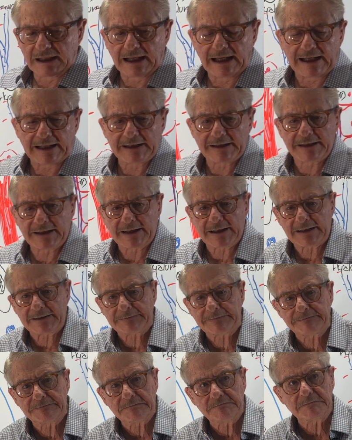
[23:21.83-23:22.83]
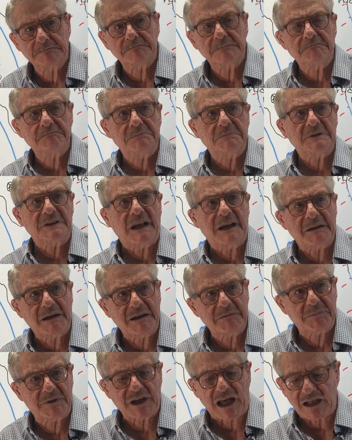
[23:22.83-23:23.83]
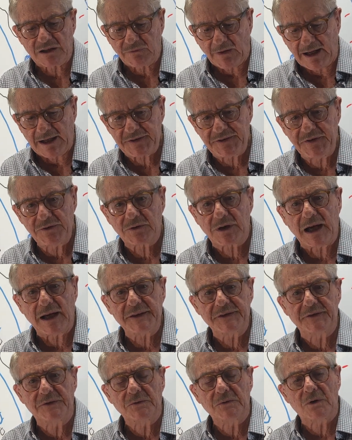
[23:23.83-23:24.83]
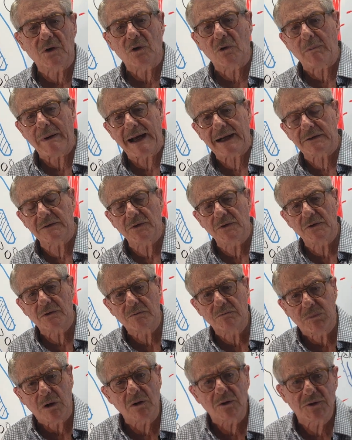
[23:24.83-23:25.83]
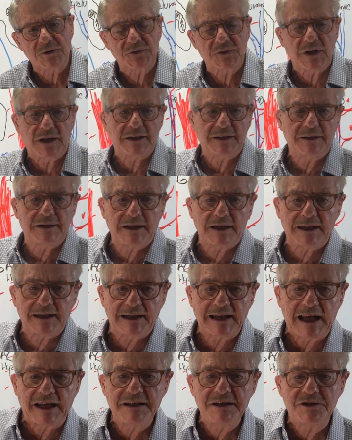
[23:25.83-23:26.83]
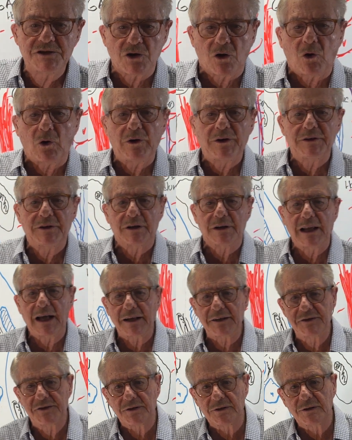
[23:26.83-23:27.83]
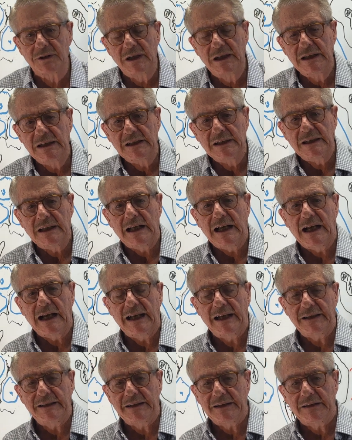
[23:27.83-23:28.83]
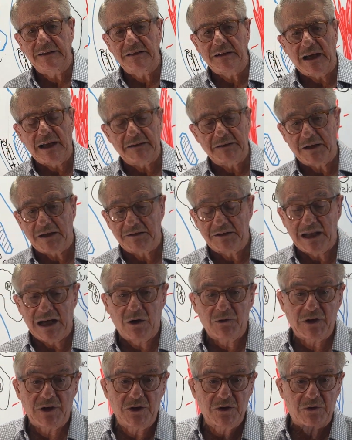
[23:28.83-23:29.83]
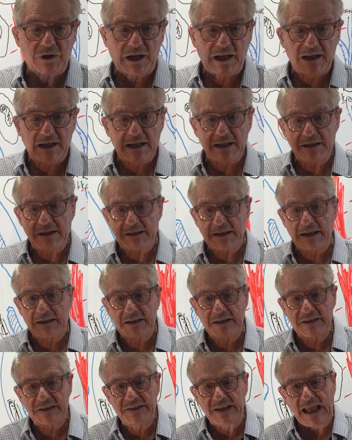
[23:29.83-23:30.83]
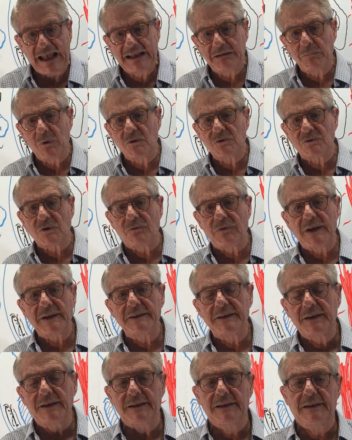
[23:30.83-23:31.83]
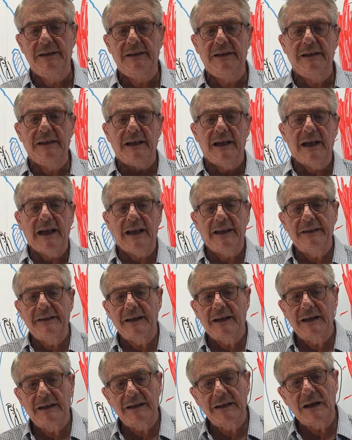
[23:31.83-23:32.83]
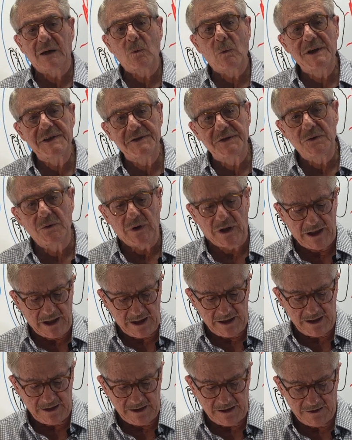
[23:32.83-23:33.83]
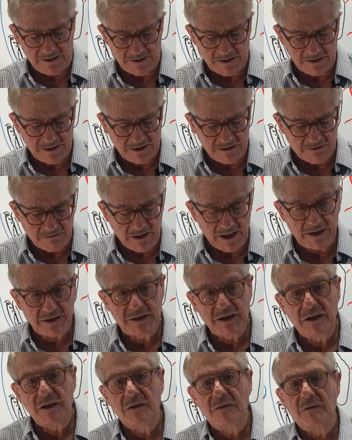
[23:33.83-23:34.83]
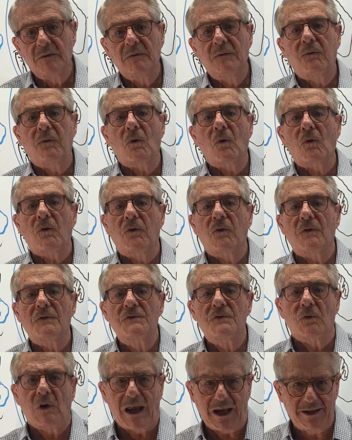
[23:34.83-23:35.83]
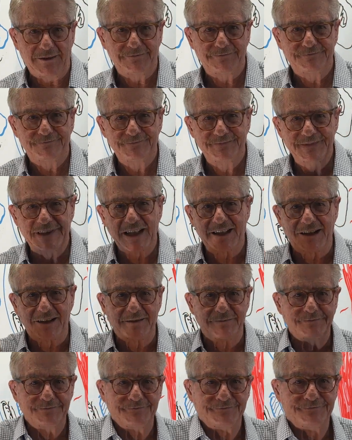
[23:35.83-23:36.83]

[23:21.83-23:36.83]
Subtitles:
and I advise you guys to go back to your books and enjoy the lecture. And now that you're going to understand most of it, and I wish you a great 4th of July. Take care.